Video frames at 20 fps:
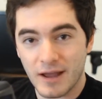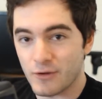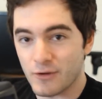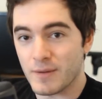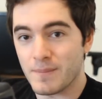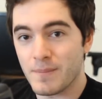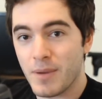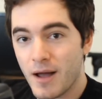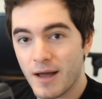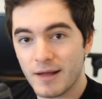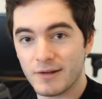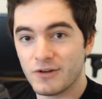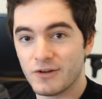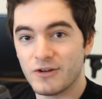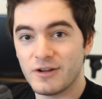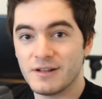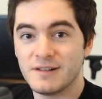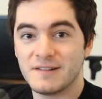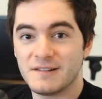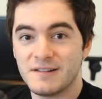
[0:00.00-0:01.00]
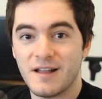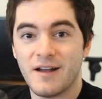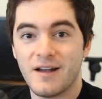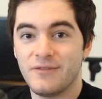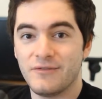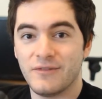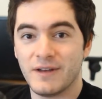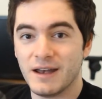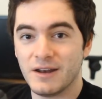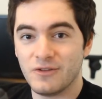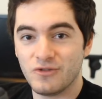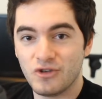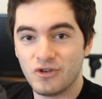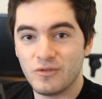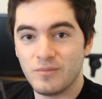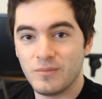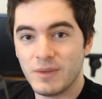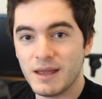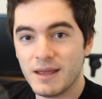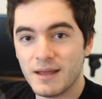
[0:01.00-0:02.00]
Harry Potter and stuff, and it
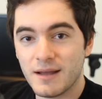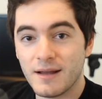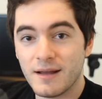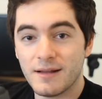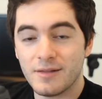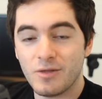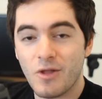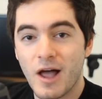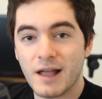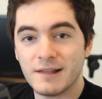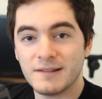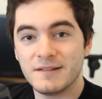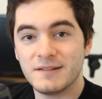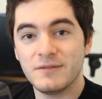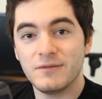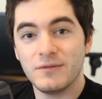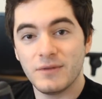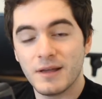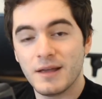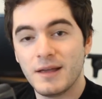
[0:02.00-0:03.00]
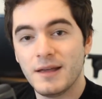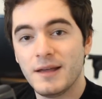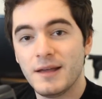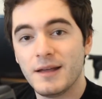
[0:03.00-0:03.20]
should be lots of